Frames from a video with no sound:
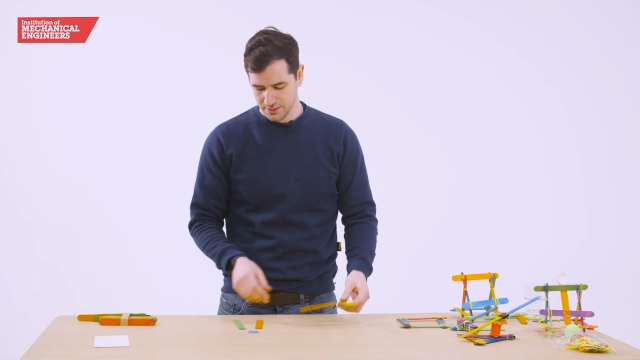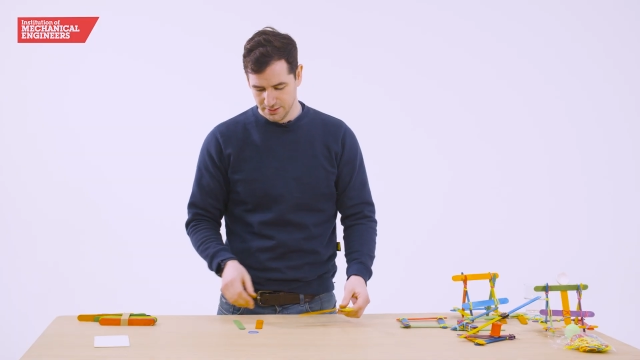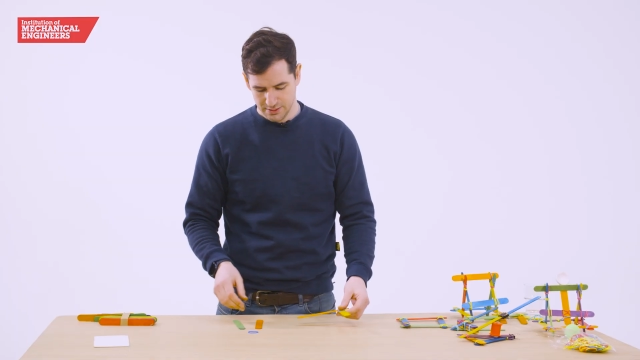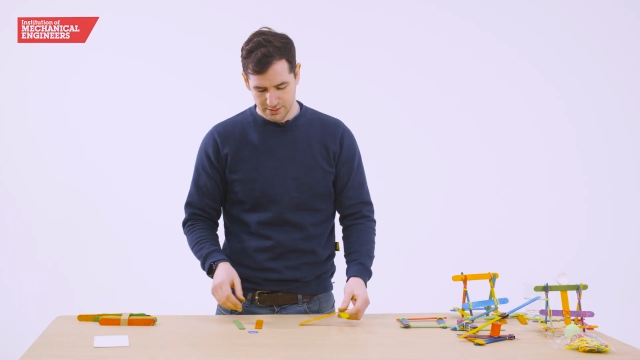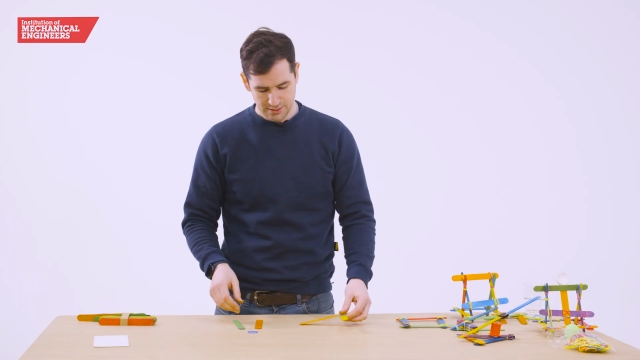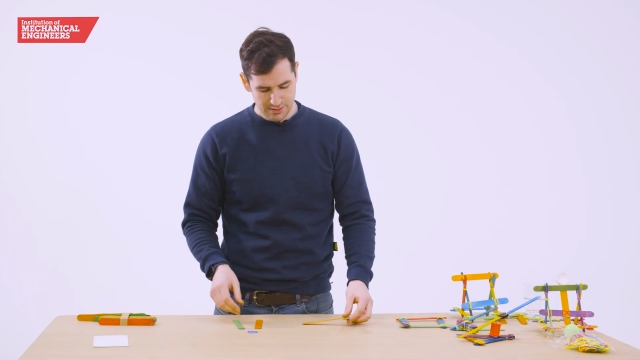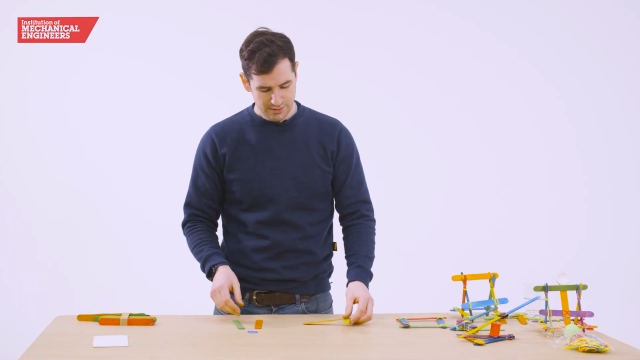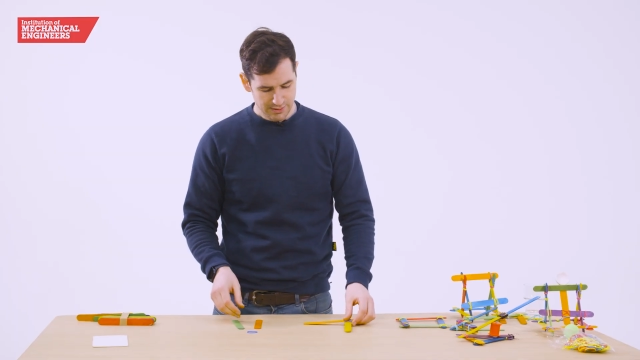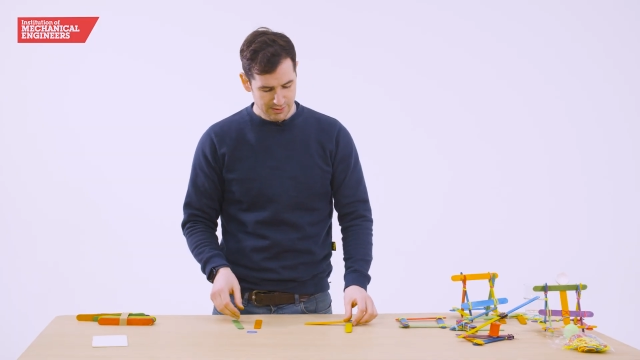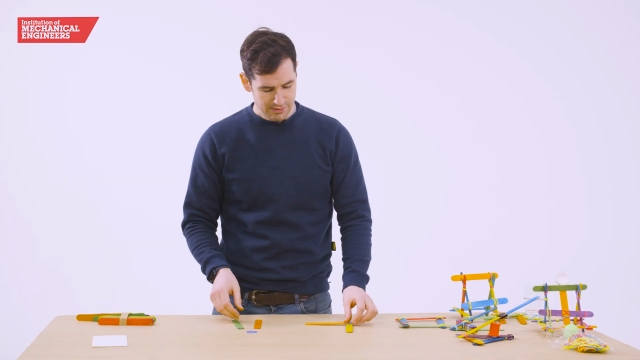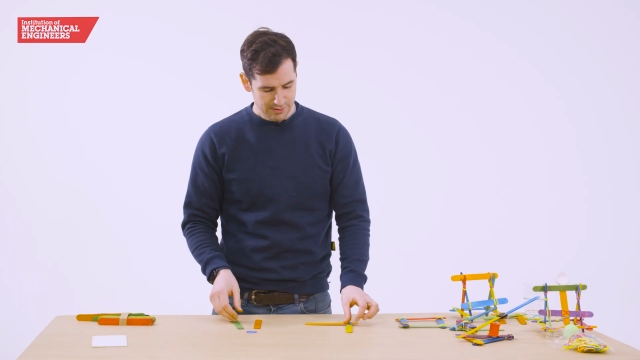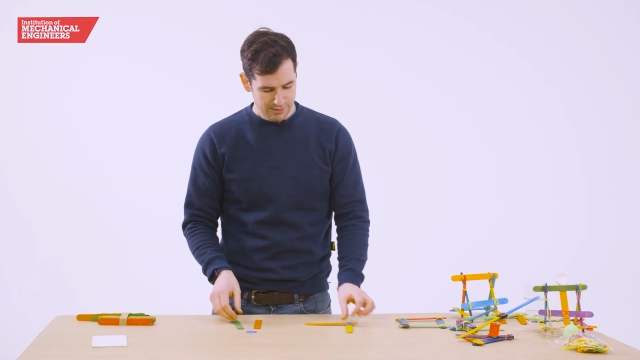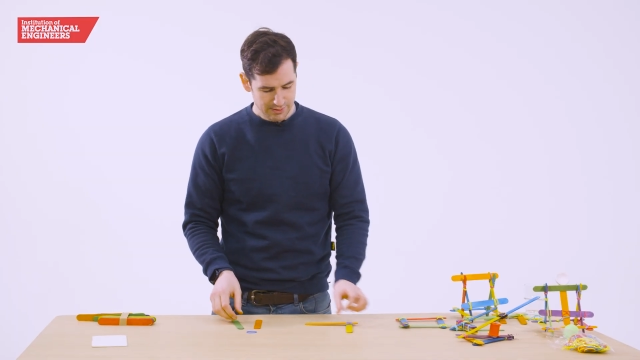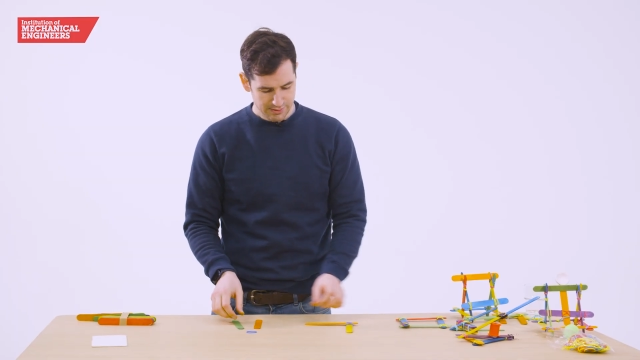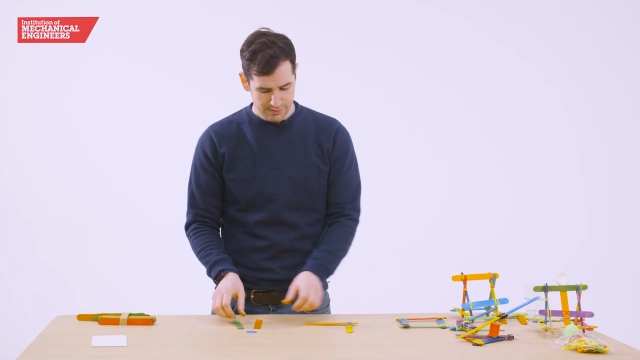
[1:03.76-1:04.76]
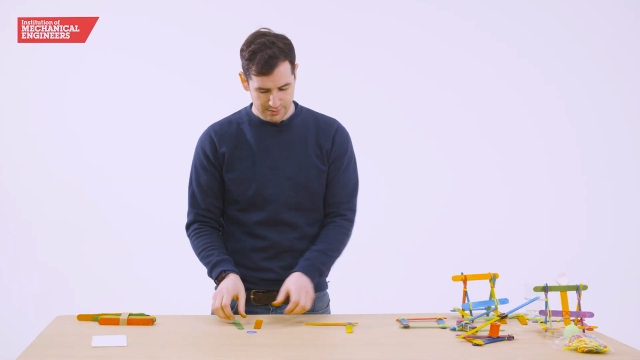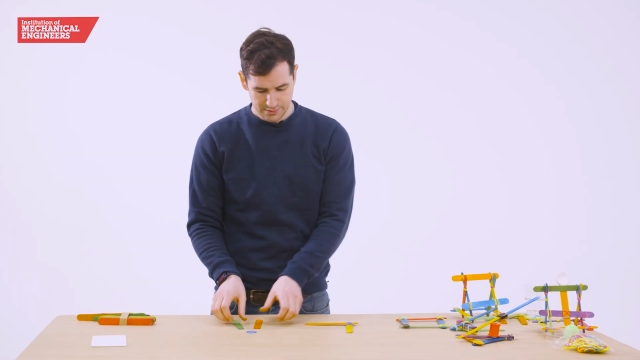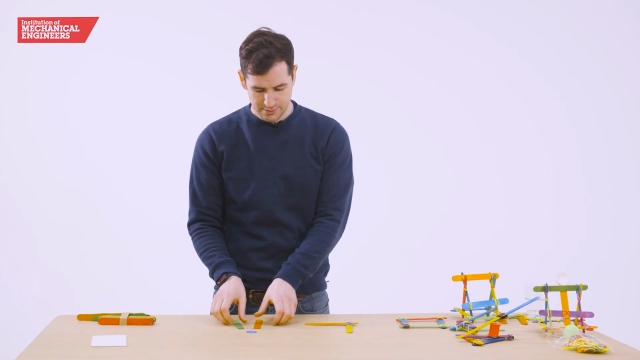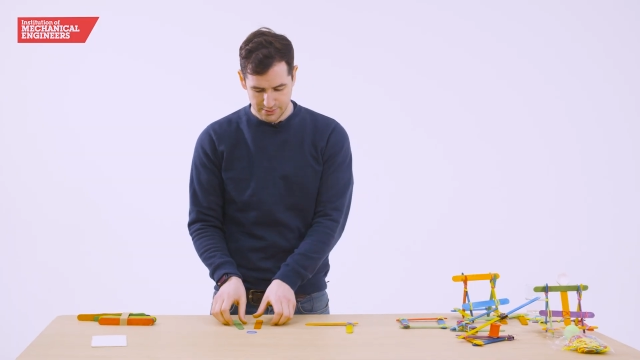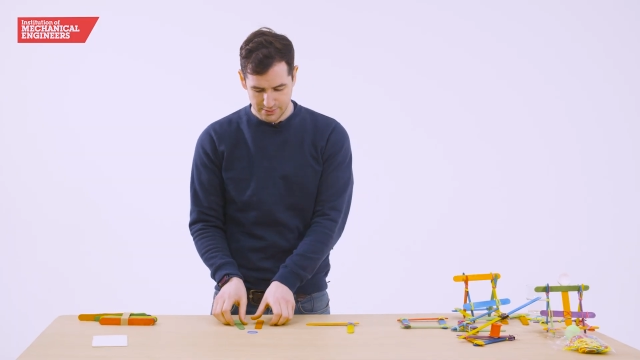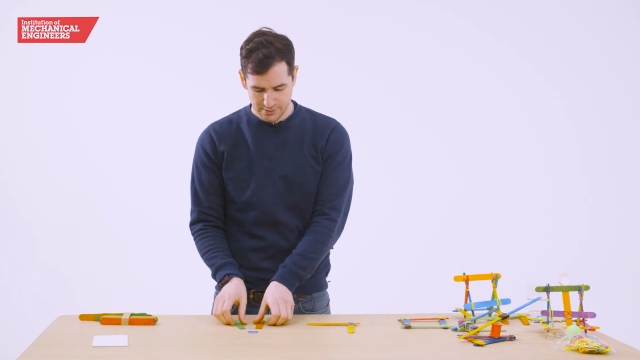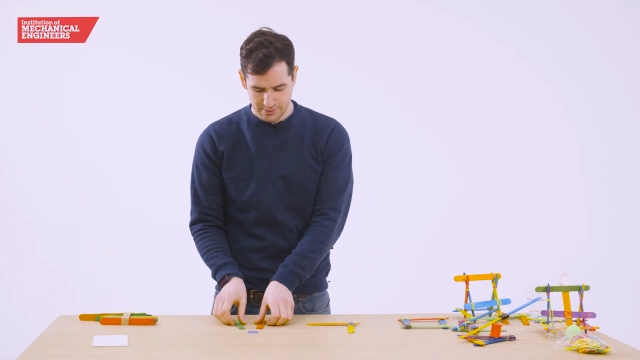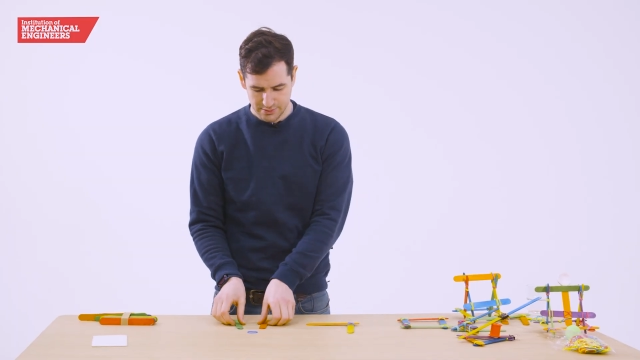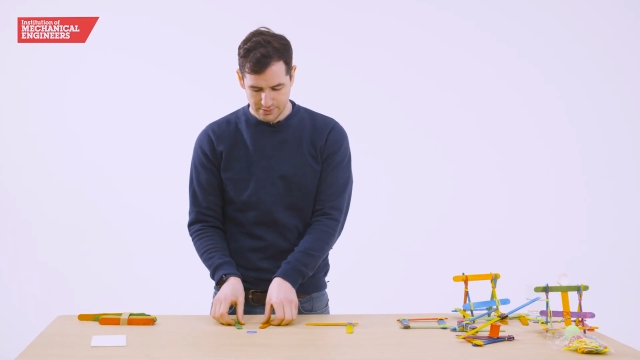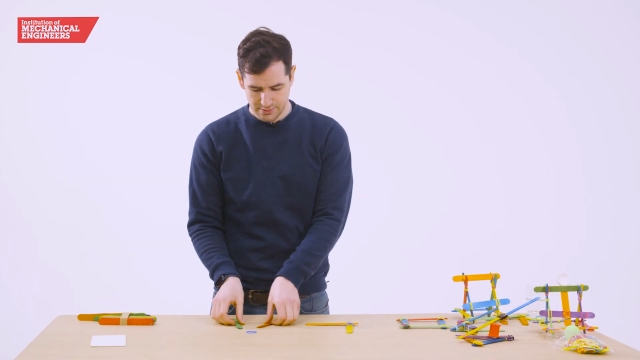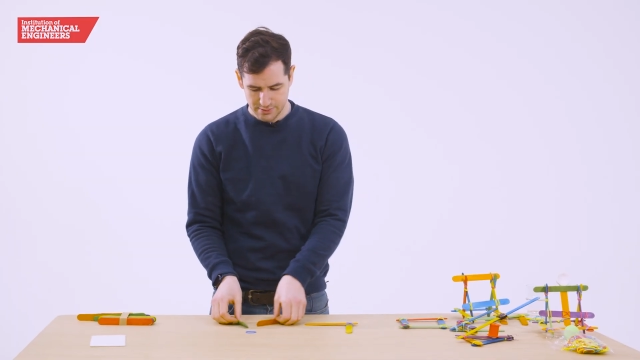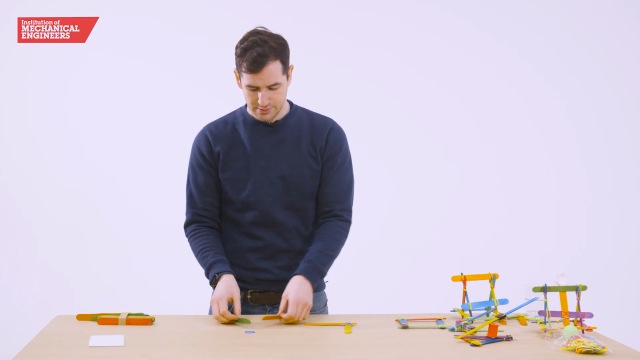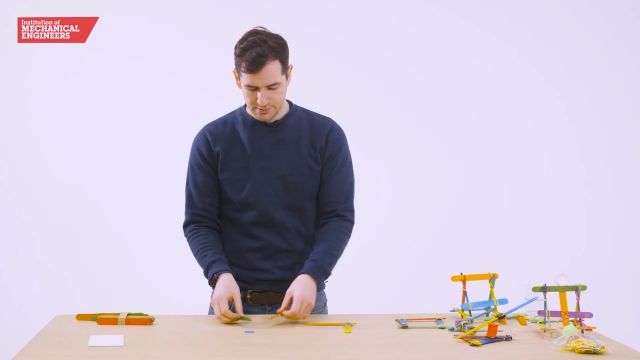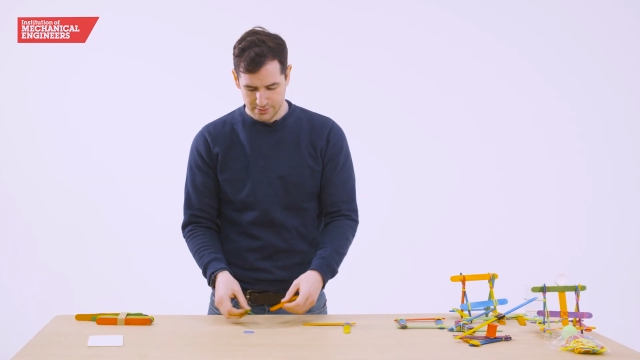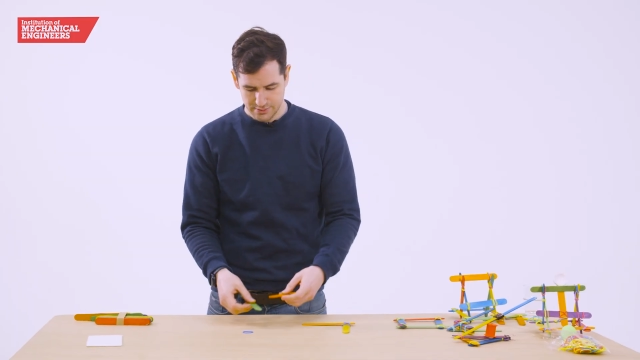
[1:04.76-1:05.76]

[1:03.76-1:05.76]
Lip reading: (silence)